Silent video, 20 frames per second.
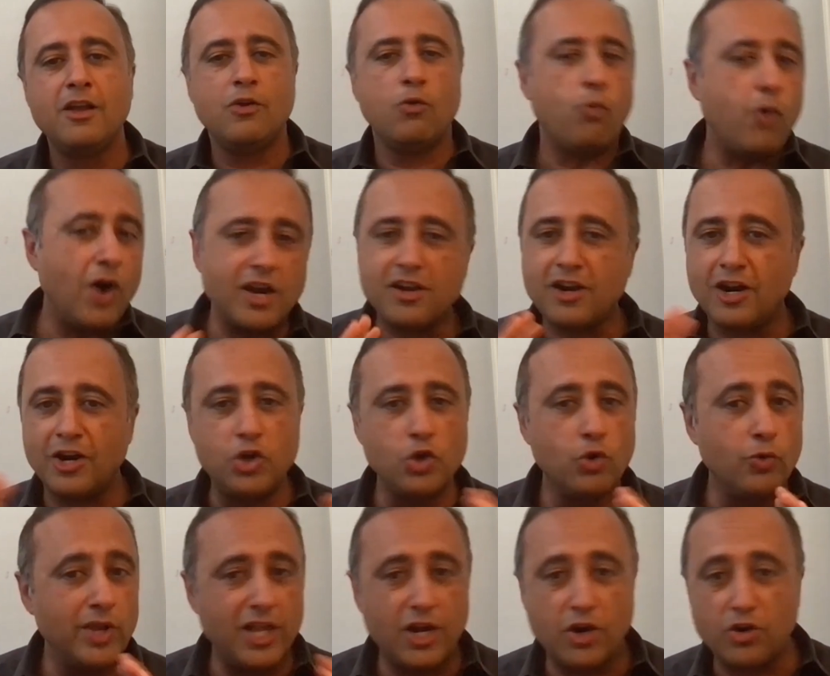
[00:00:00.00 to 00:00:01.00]
One can't
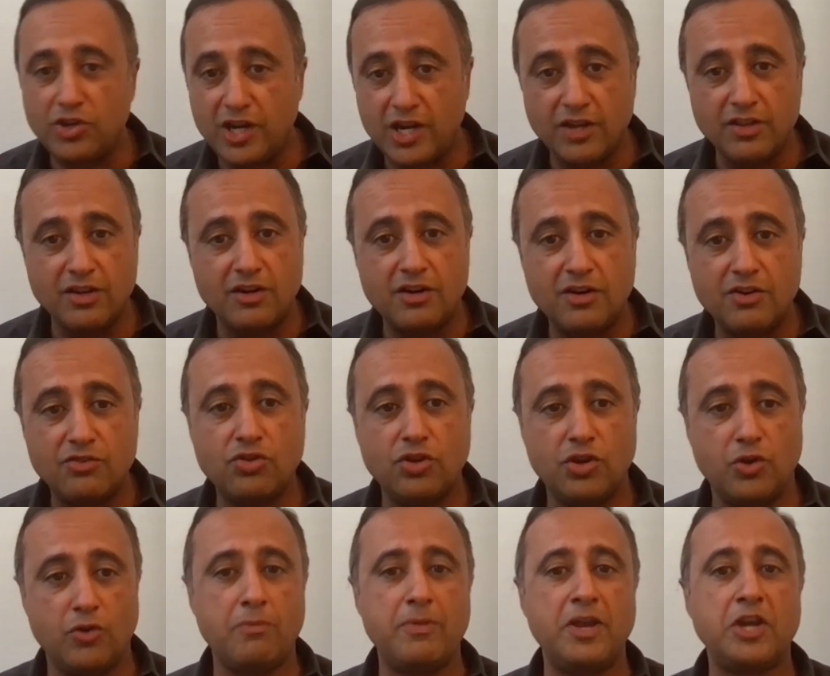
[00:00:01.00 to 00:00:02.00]
do without the other. So
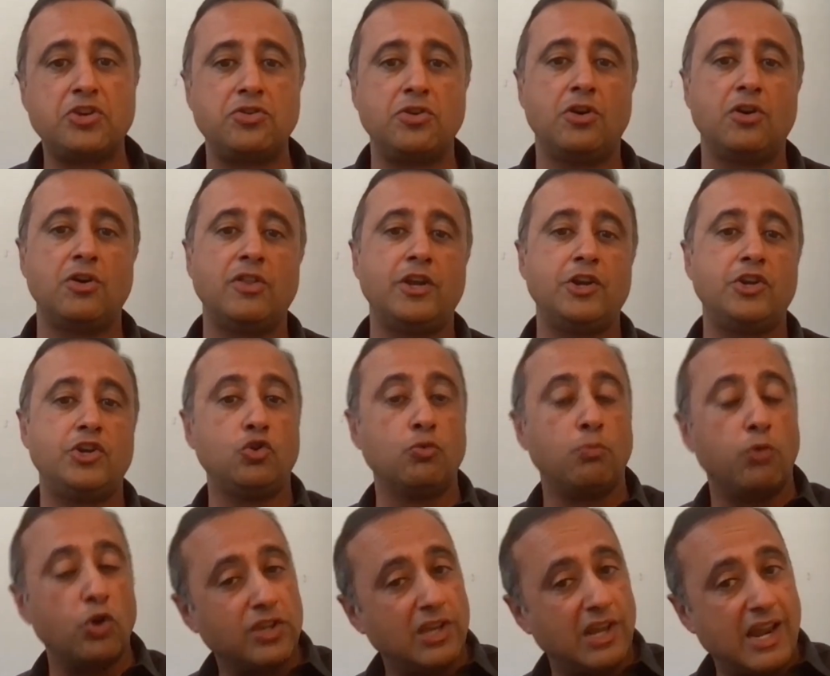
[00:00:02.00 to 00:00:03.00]
you want to make sure that you
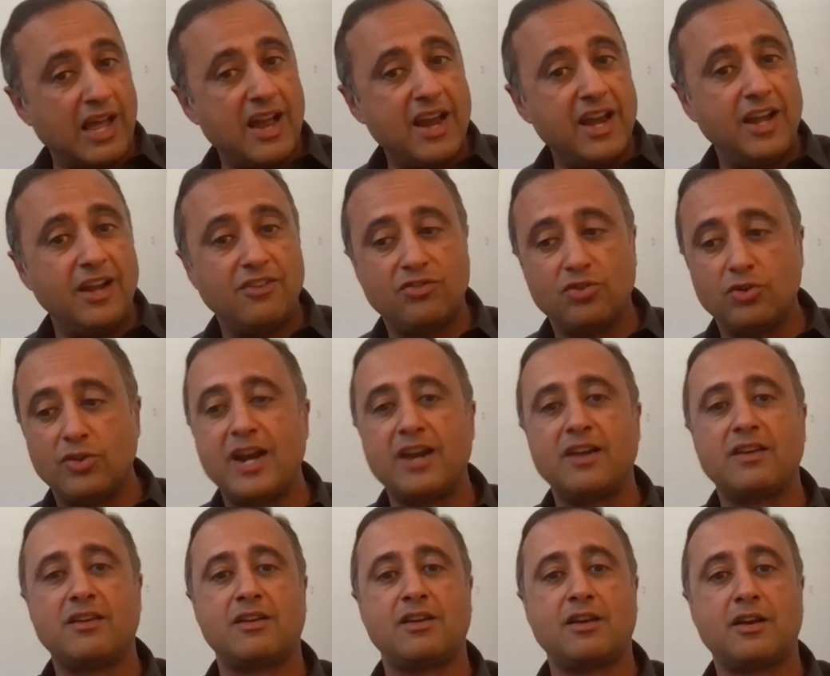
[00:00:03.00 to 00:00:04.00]
both align so
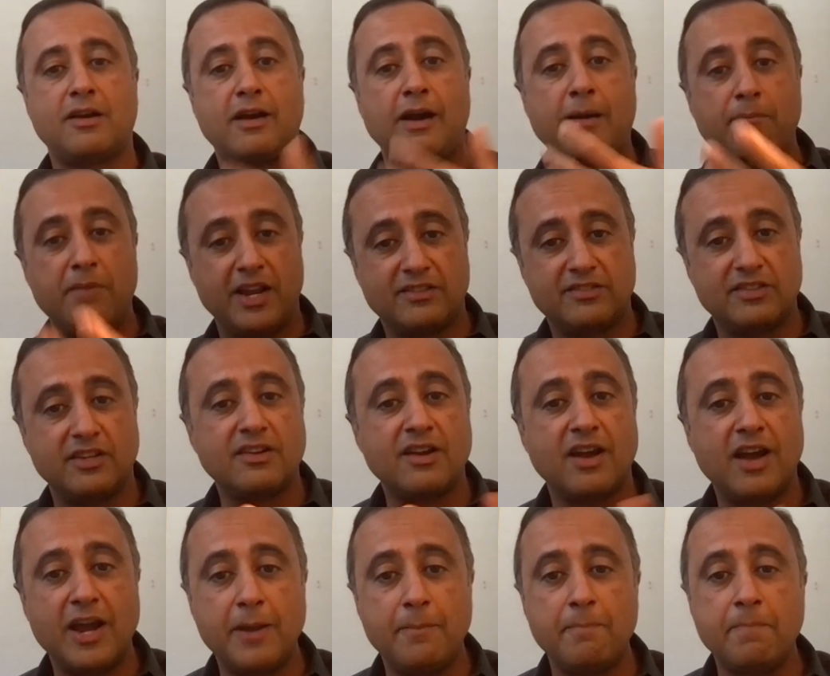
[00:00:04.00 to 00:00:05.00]
that come exit
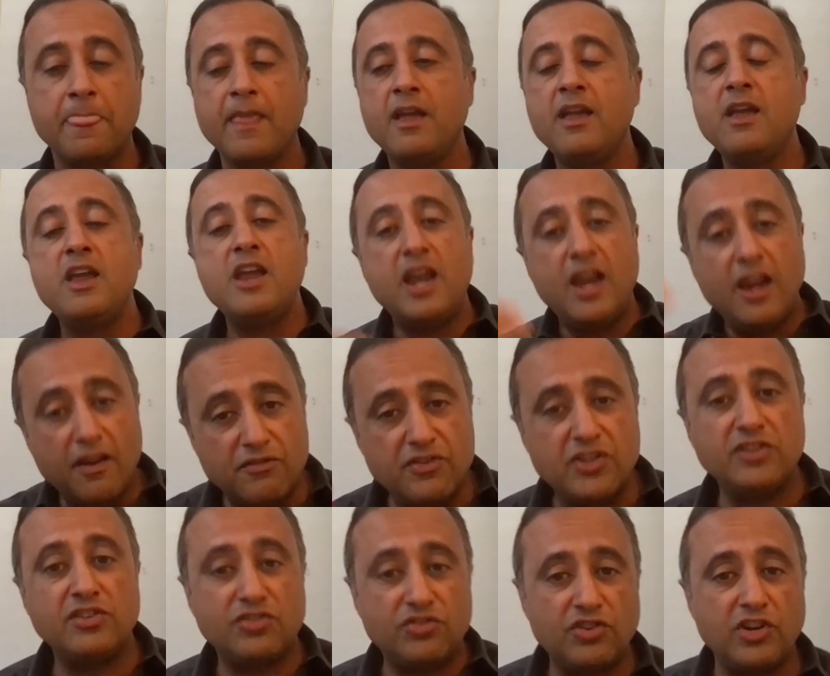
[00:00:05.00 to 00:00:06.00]
time, if
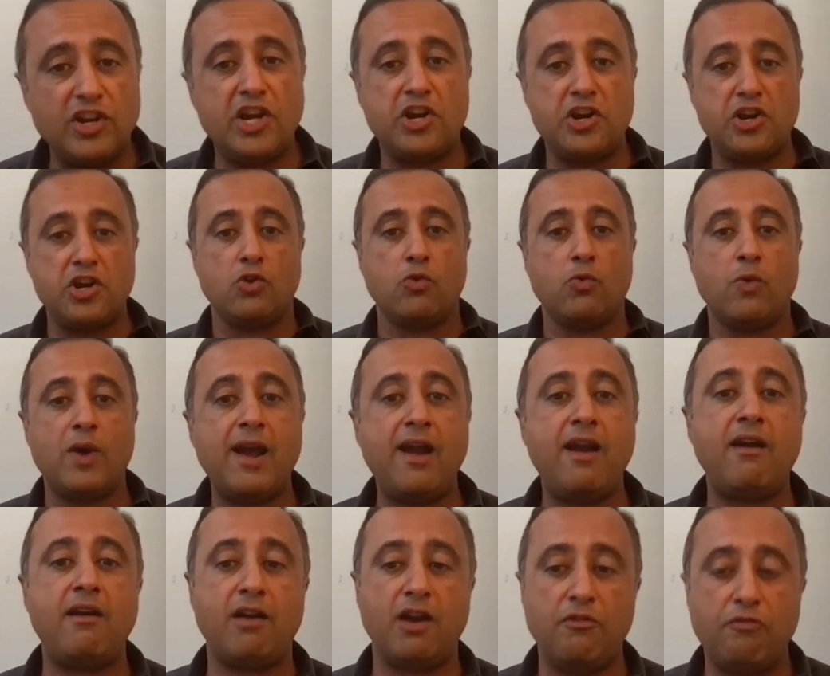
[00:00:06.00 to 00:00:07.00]
there's a scenario
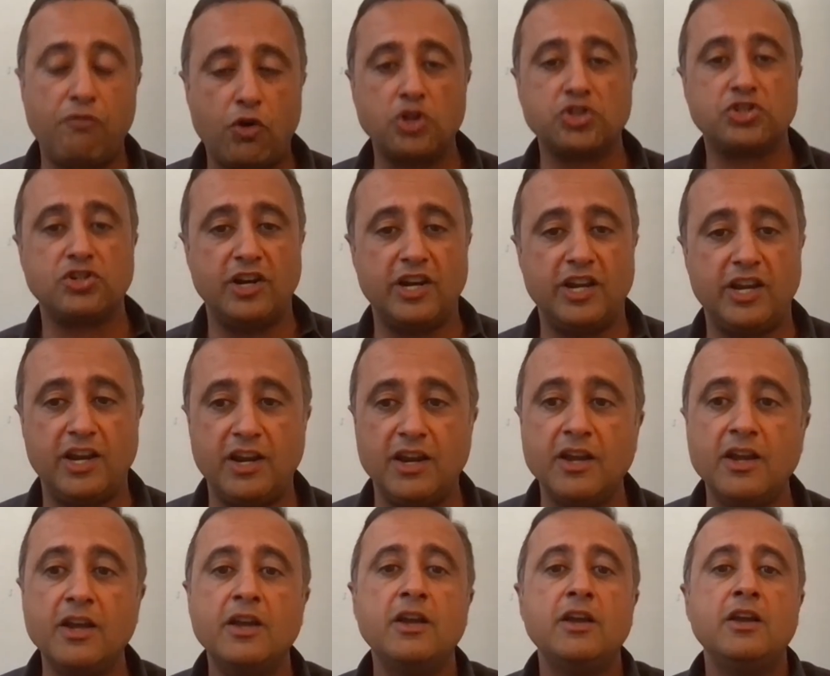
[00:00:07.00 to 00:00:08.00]
where
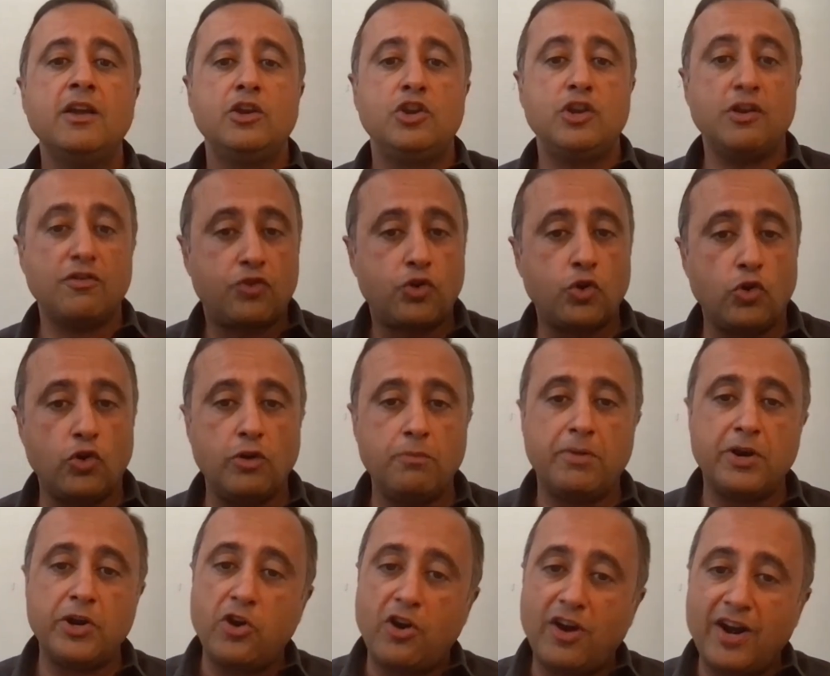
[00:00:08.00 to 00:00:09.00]
unfortunately you have grown
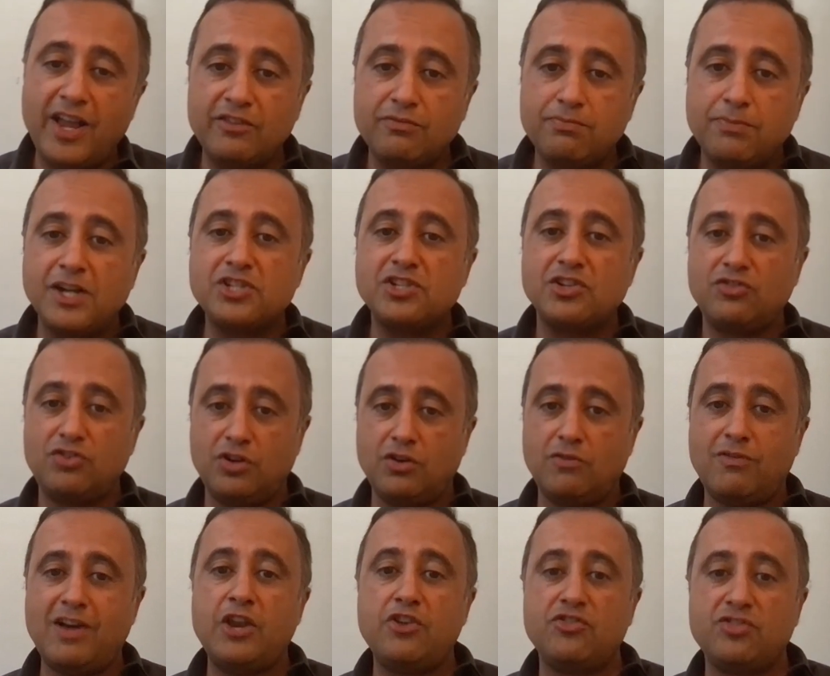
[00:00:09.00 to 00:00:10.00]
but not as much as
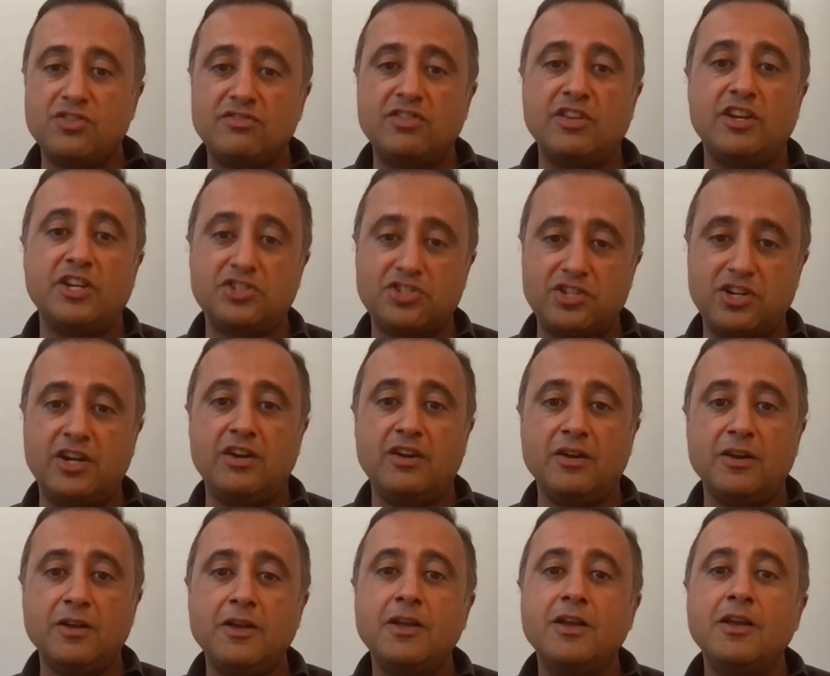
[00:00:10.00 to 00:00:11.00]
your valuation suggested,
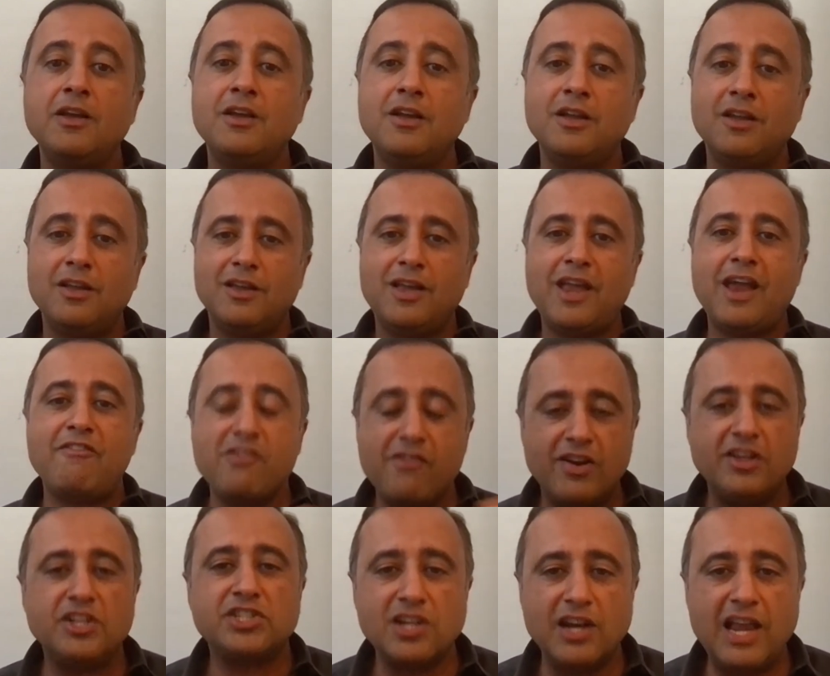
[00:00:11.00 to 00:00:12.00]

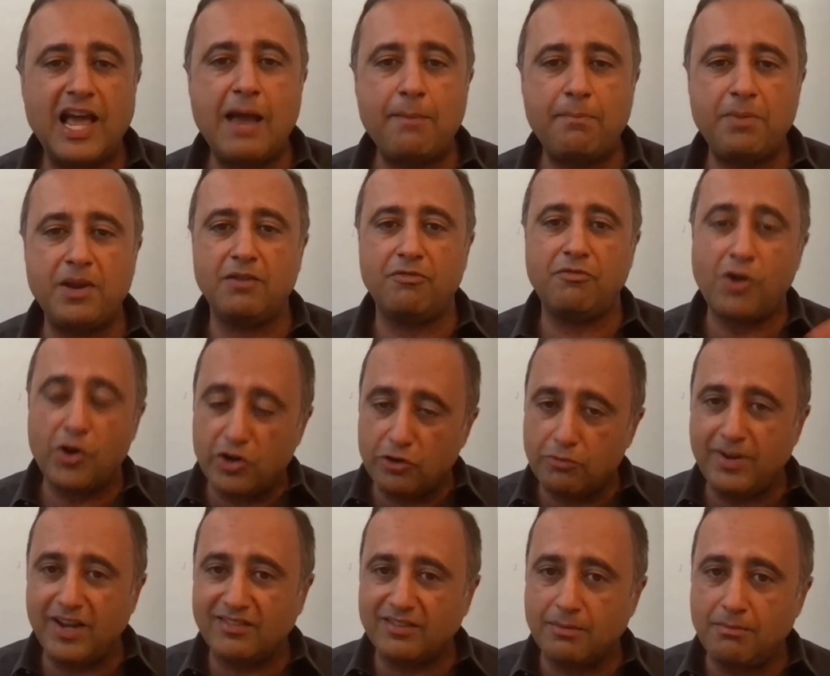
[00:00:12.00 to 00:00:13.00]
everyone is still happy.
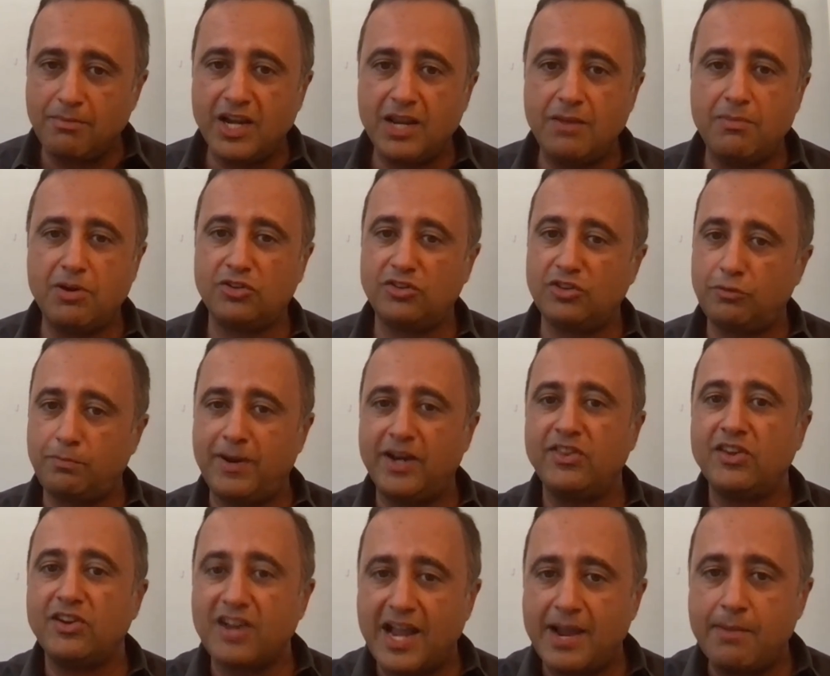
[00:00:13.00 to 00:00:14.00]
Founders make some money because they
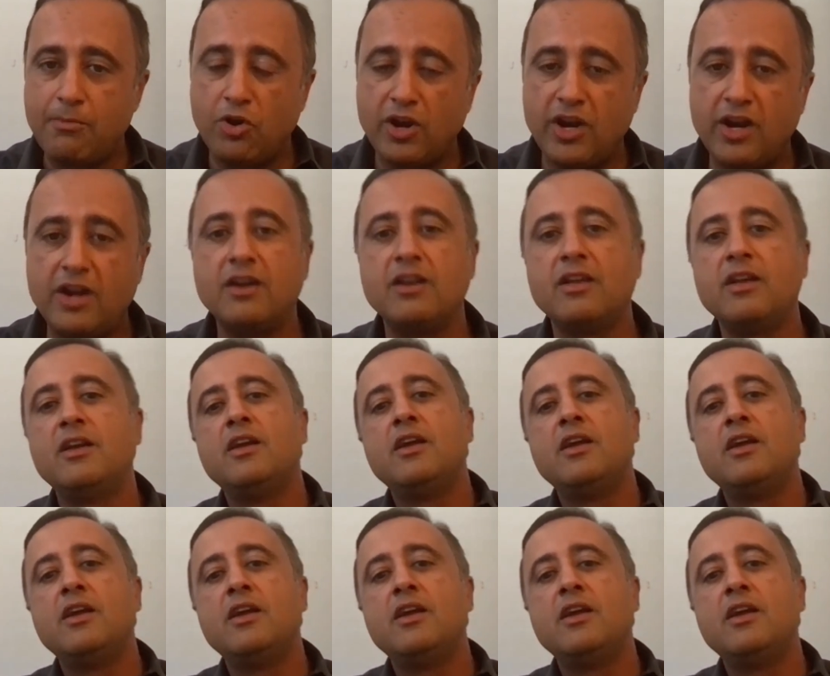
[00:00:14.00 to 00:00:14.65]
spend their time on it.